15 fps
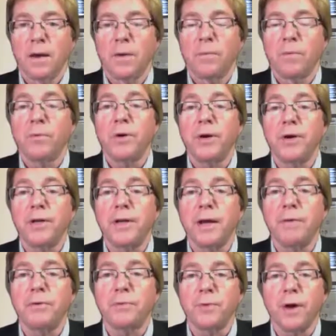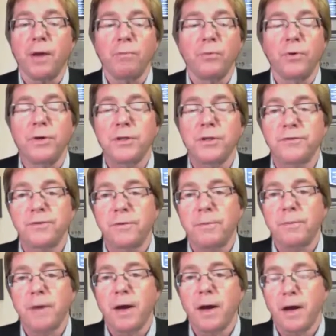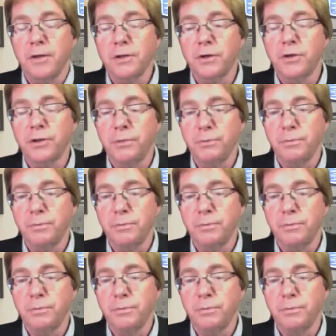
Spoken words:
We're here today with Rob Woods, from Associate